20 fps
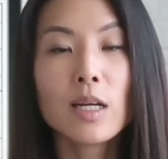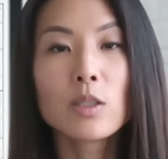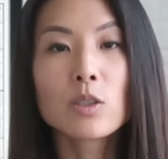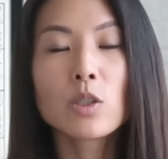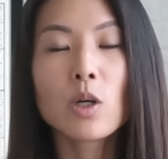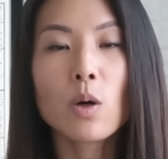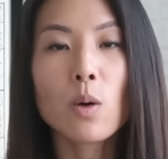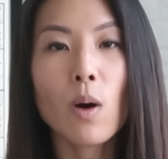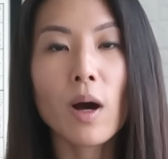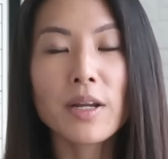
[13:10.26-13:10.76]

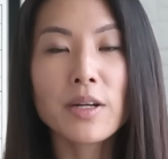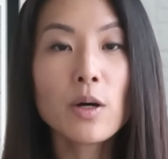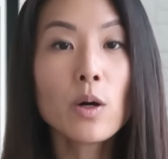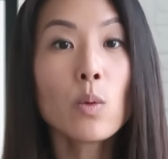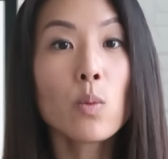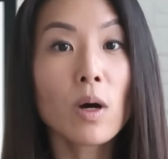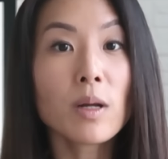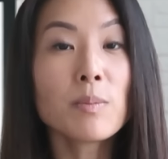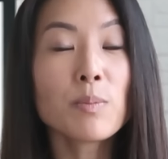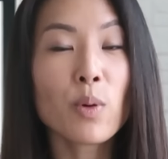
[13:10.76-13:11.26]
So I know
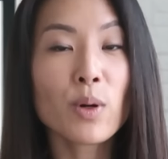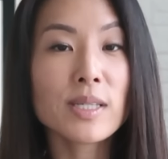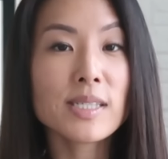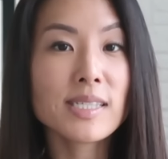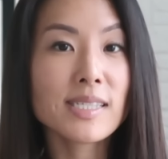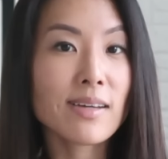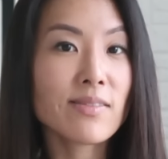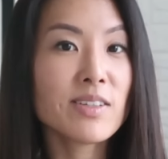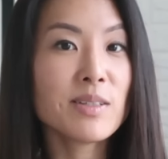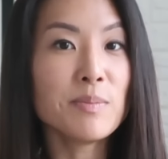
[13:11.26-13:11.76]

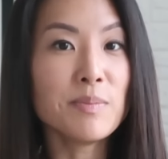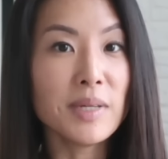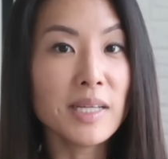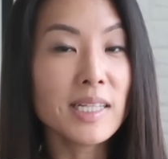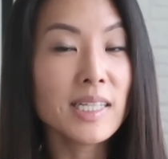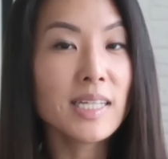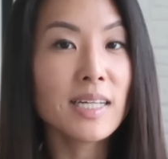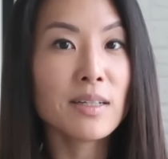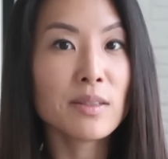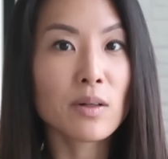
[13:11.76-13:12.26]
$1.7
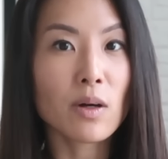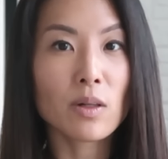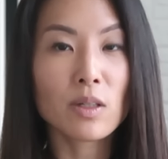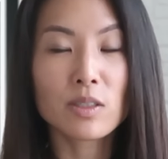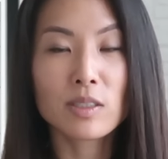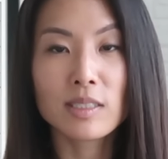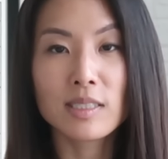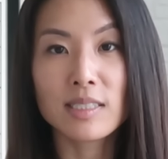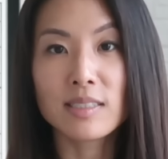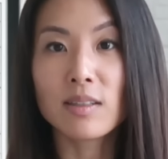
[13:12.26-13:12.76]
million
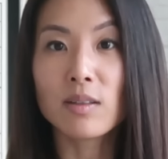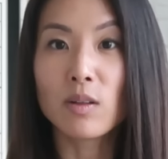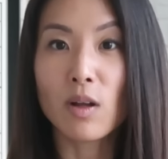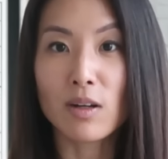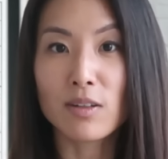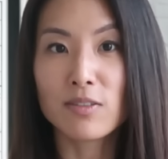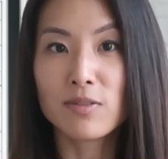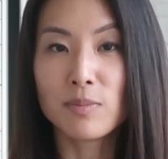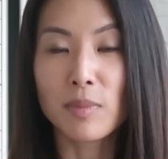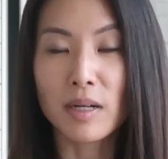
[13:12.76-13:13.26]
is a lot
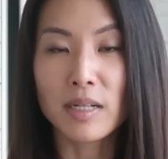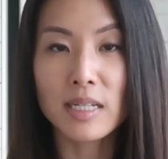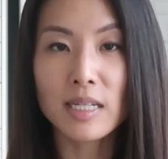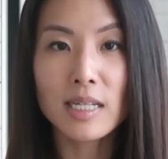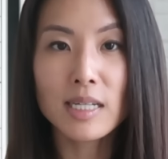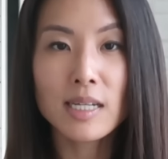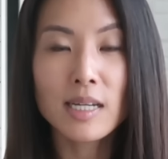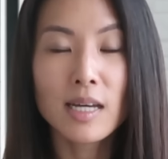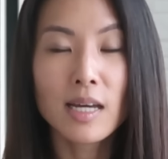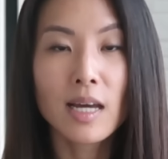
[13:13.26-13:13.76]
of
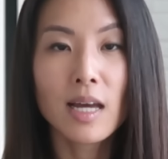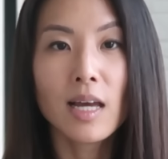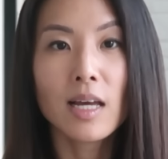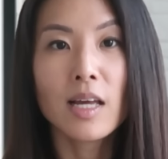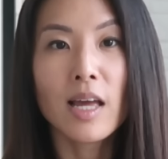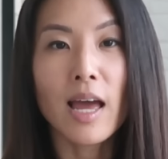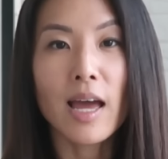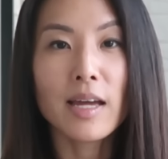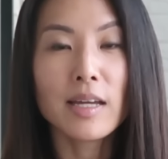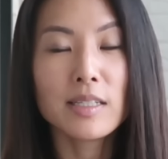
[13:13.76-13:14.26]
money.
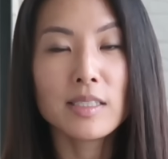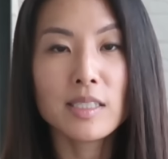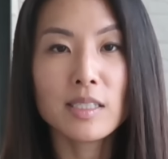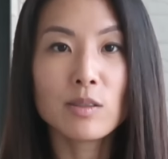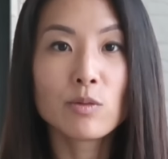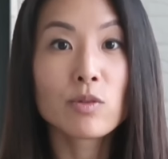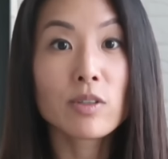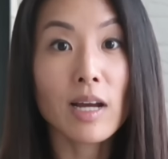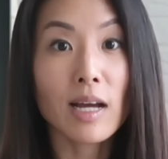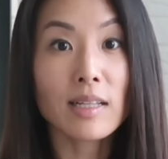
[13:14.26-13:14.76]
And
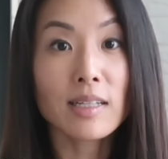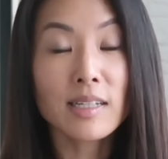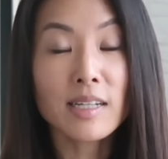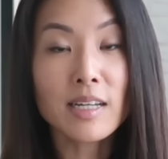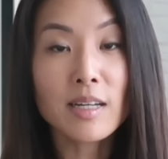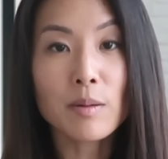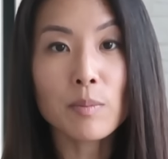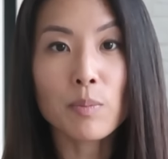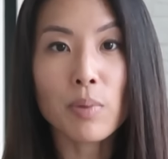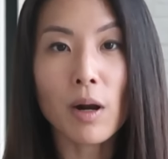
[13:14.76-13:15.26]
in
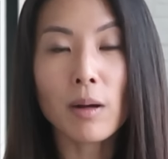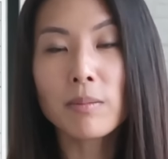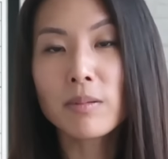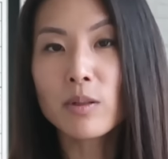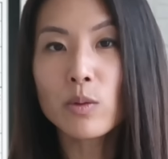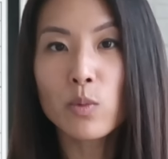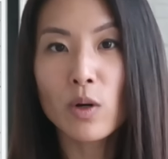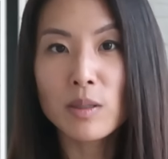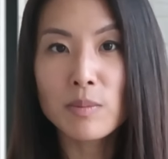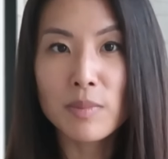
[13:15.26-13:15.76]
reality, probably
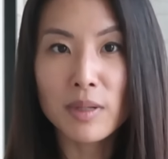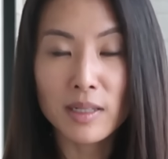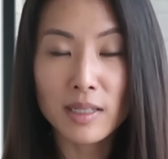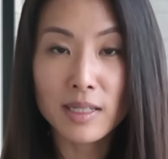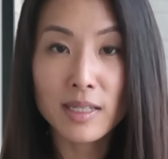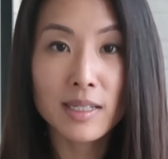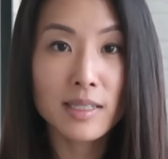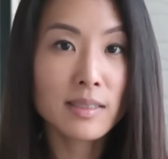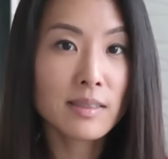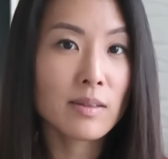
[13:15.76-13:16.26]
1
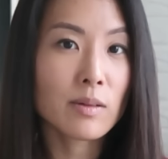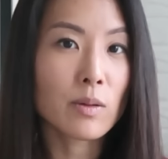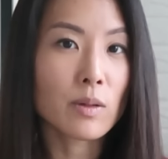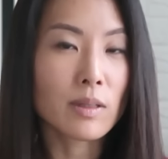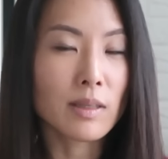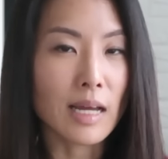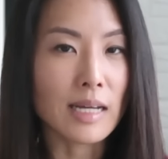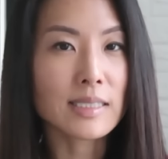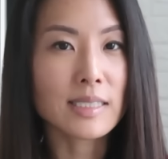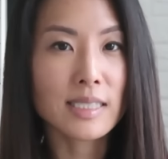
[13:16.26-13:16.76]
million or
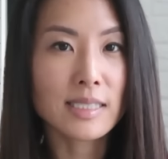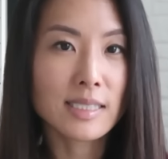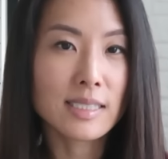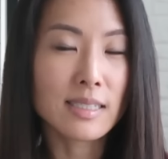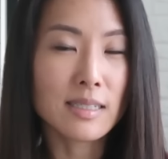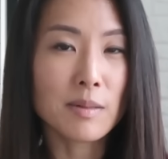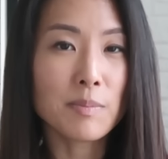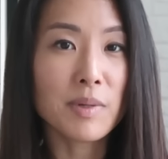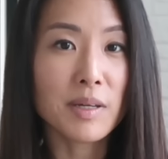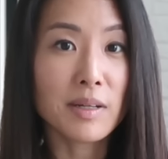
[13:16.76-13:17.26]
less is
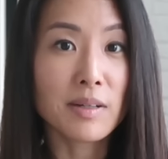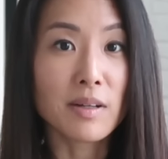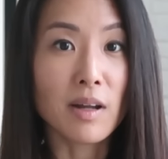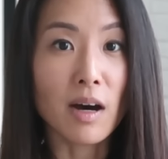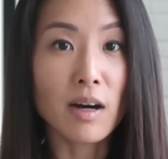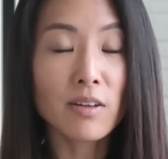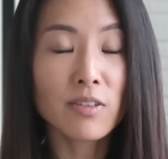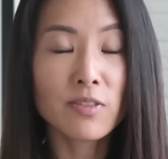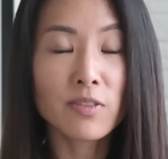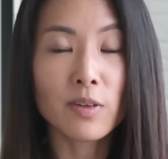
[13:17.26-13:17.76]
going to be
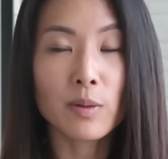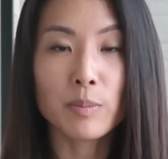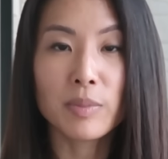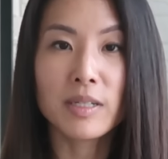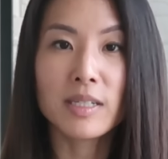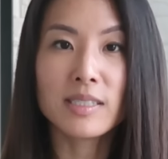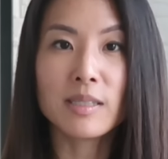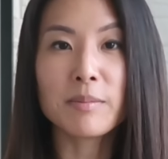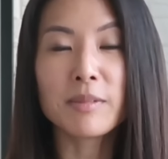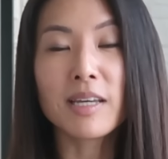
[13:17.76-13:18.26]
enough,
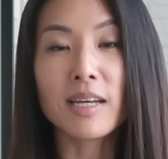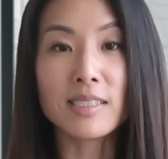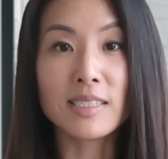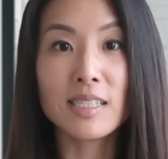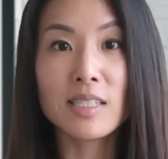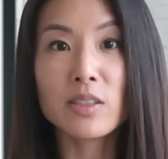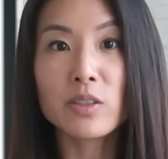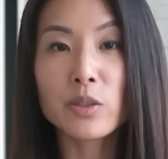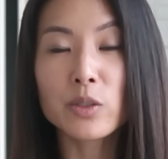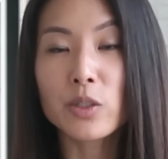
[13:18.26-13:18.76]
because I'm
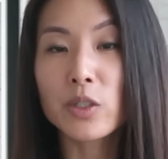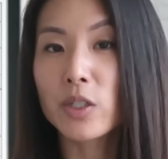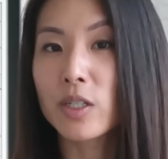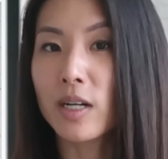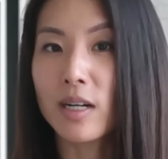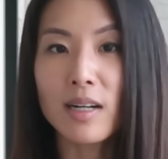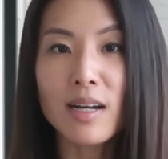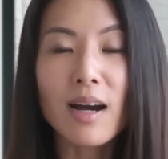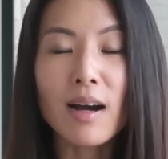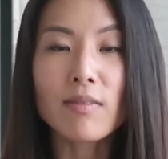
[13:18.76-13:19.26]
guessing you're
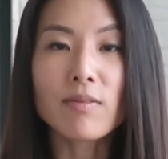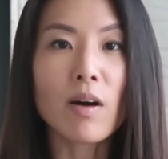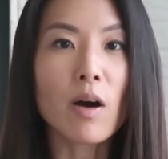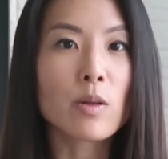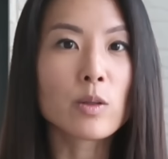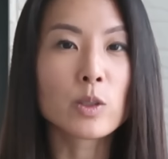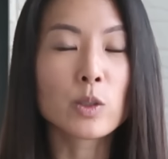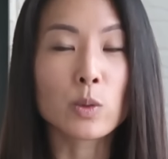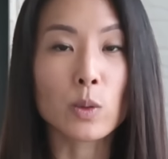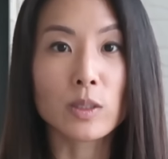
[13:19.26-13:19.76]
going to have
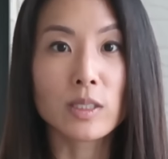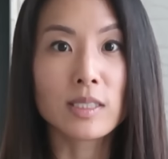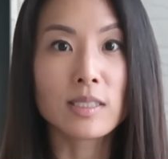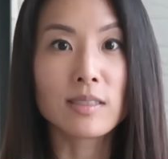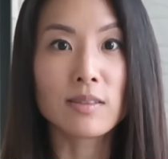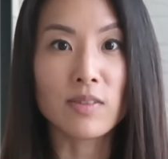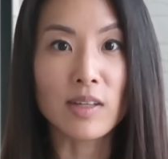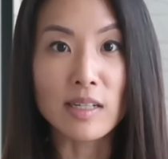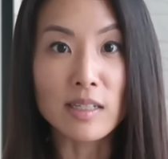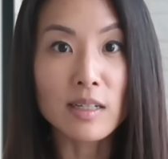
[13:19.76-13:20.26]
other sources
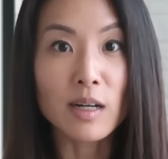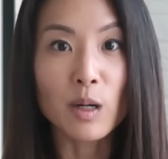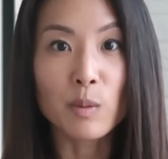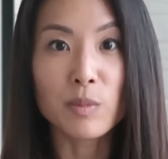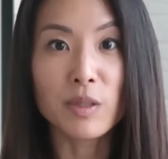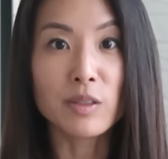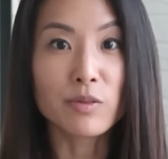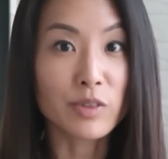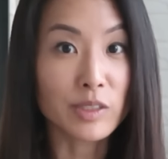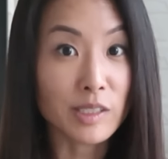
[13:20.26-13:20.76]
of income
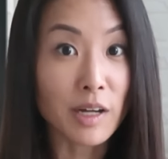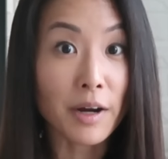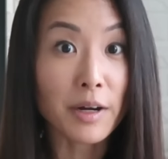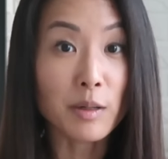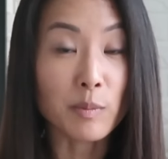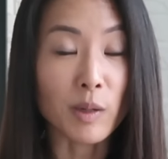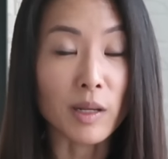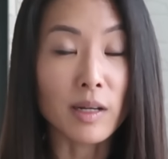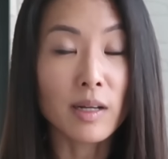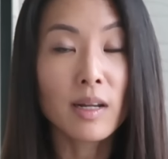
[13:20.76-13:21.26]
in
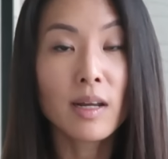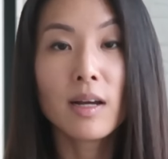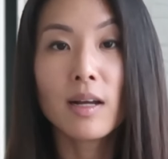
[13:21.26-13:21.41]
retirement,